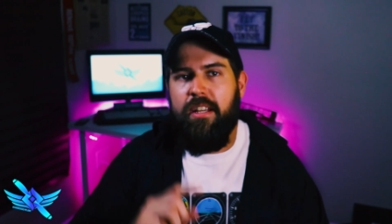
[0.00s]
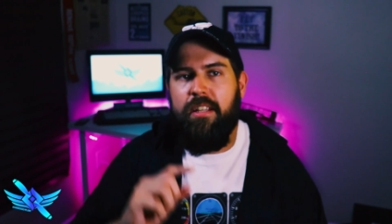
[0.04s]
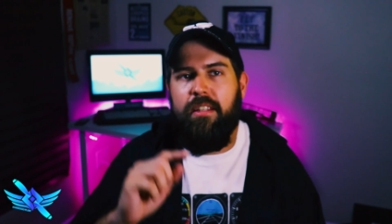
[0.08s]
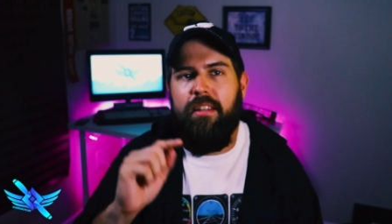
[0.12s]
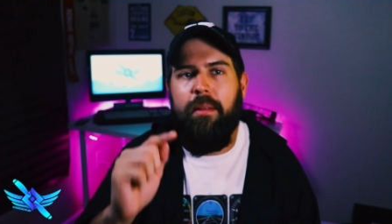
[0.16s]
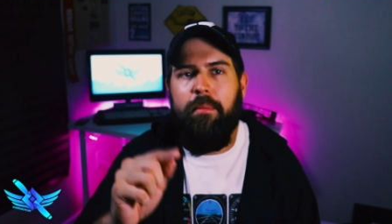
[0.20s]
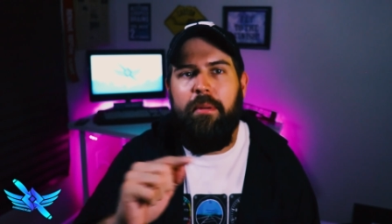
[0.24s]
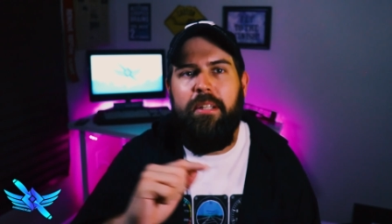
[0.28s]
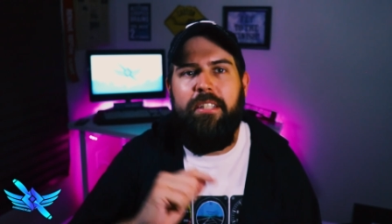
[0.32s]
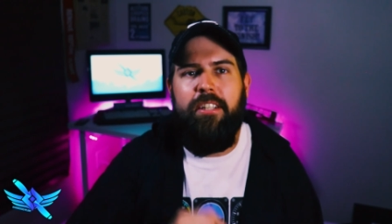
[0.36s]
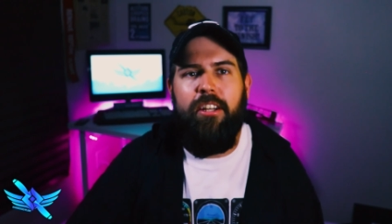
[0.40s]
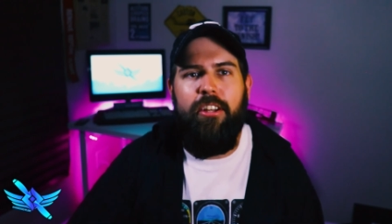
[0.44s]

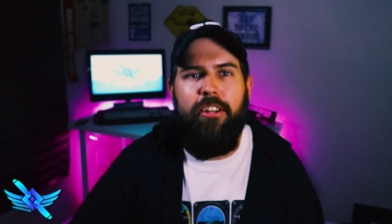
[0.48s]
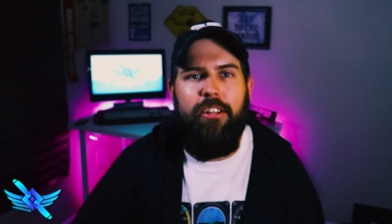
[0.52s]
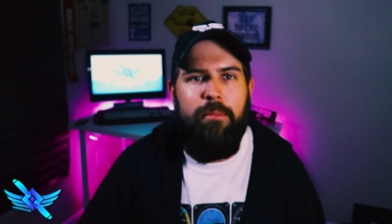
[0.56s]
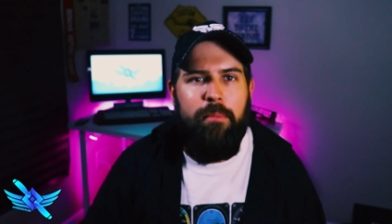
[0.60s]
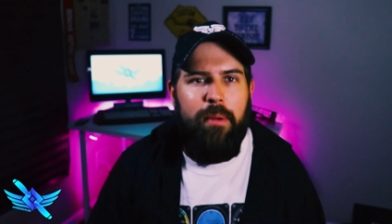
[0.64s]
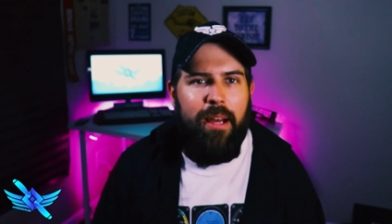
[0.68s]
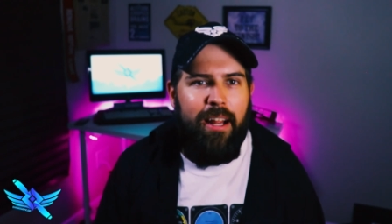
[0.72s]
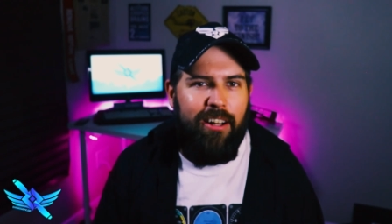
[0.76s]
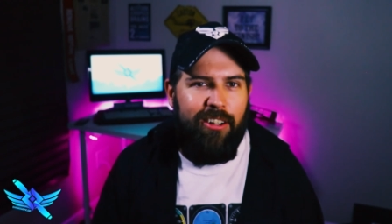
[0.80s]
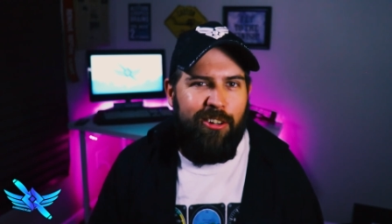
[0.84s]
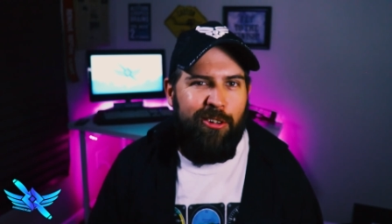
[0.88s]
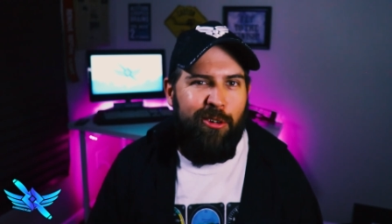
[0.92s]
Let me tell you
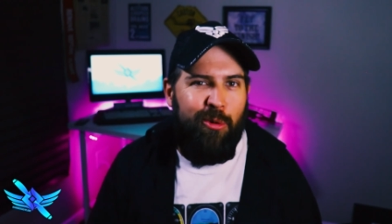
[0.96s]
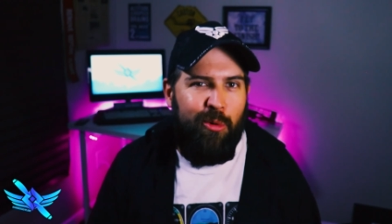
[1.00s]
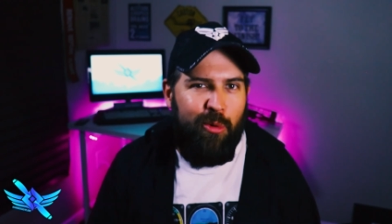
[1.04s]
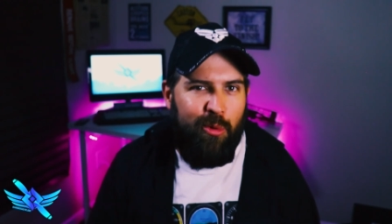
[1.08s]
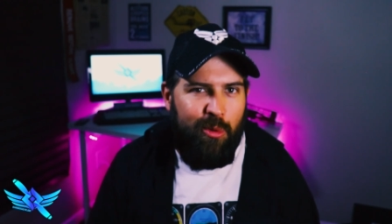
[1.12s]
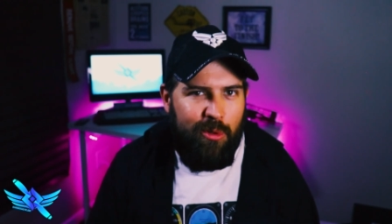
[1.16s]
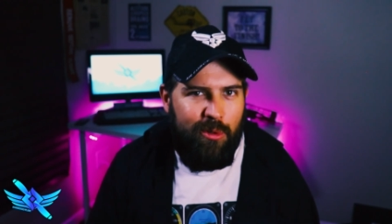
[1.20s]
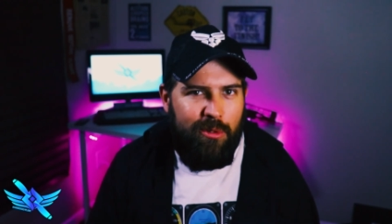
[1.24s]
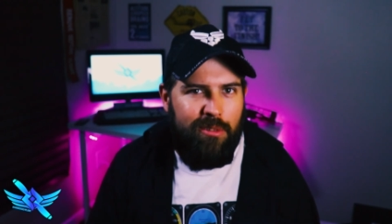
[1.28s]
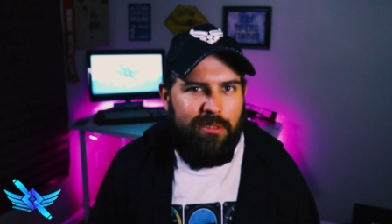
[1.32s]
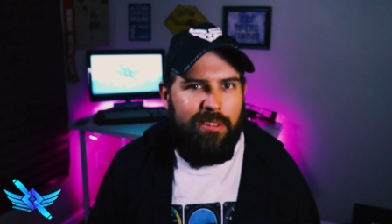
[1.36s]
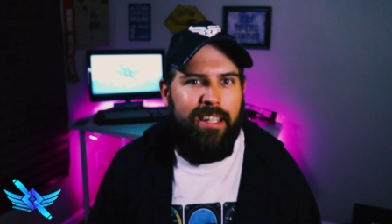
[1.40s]
about a
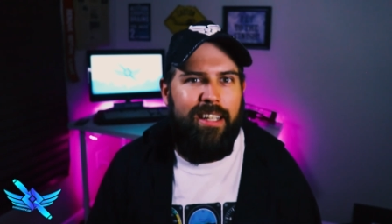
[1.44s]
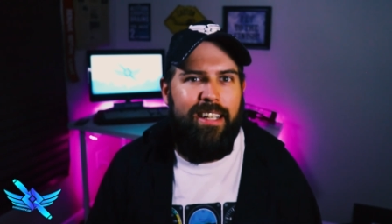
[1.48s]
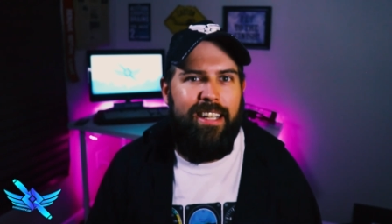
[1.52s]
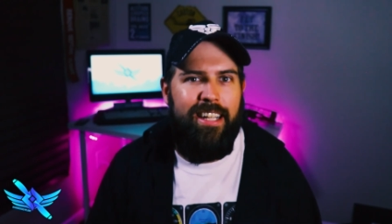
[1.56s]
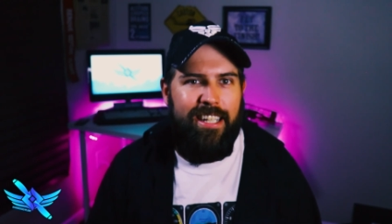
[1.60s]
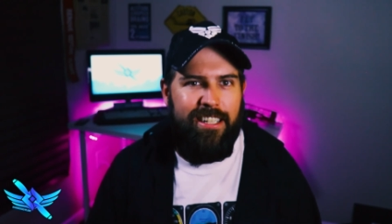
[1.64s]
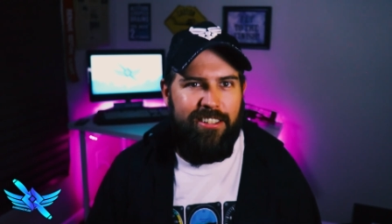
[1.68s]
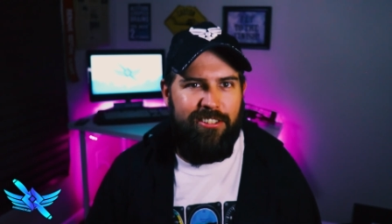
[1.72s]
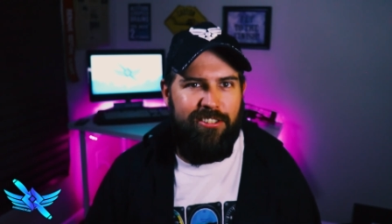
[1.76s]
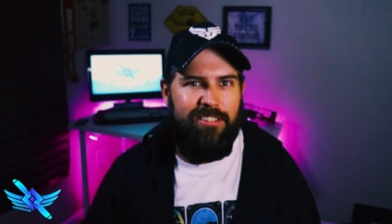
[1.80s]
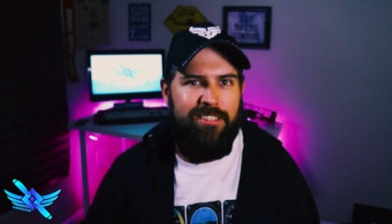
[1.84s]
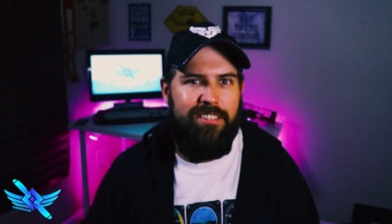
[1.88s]
cool and
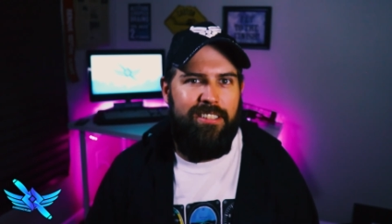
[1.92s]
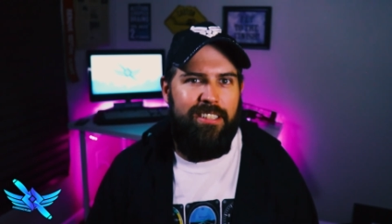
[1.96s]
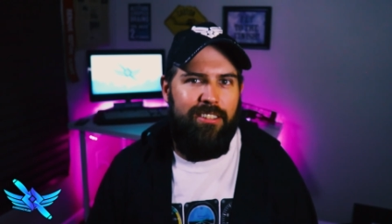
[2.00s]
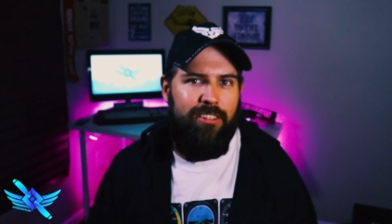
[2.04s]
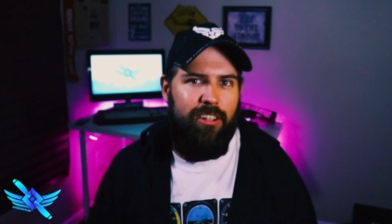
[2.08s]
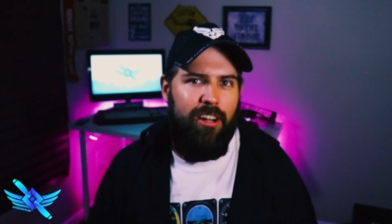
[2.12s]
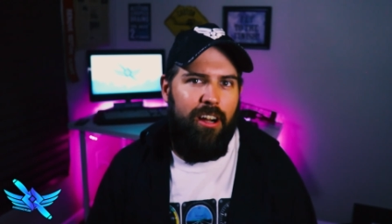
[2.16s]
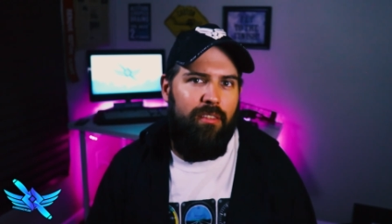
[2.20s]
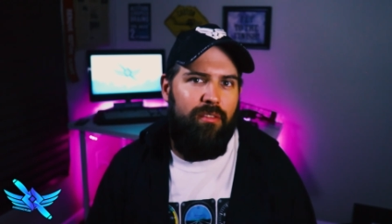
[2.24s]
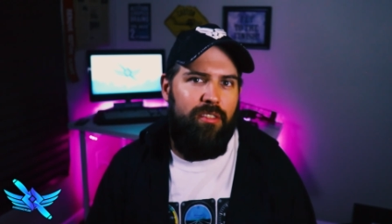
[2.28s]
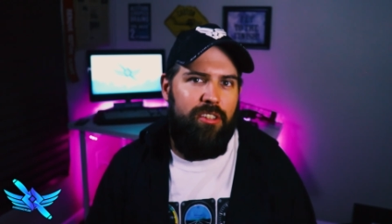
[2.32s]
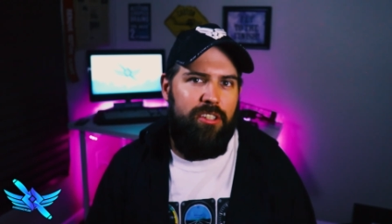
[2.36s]
interesting
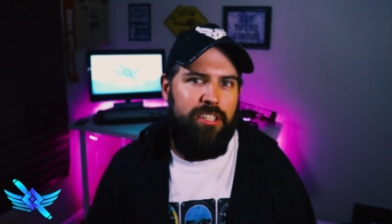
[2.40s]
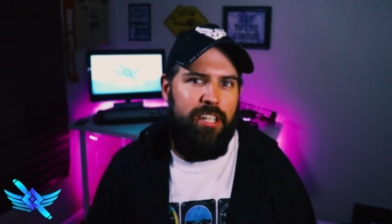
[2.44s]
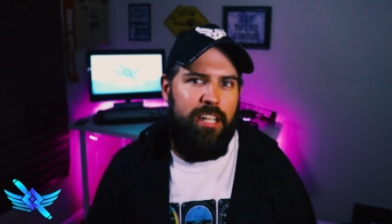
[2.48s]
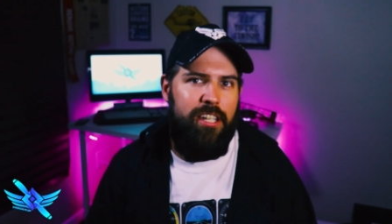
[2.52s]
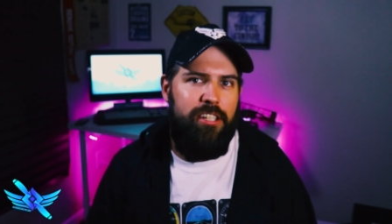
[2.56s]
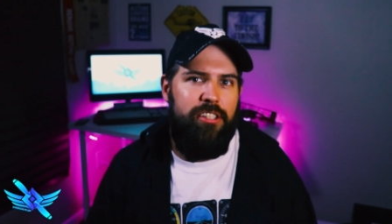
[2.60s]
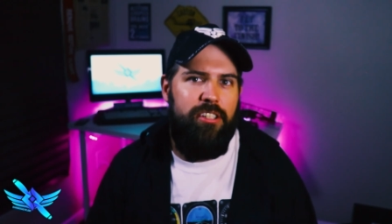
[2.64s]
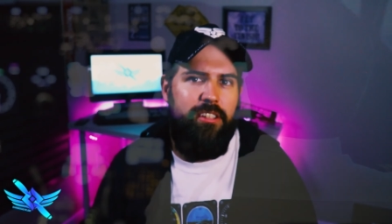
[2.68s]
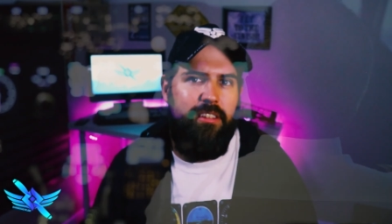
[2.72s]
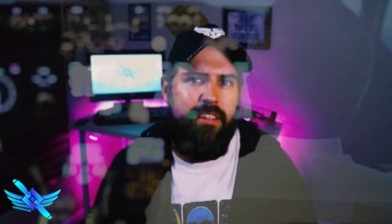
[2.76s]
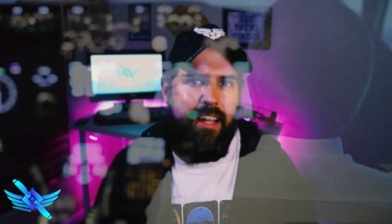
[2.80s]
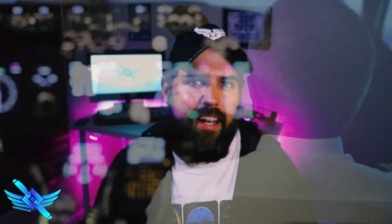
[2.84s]

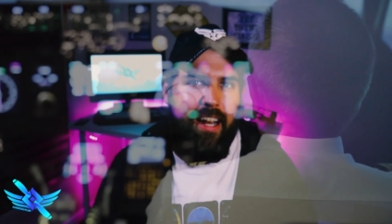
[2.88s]
conversation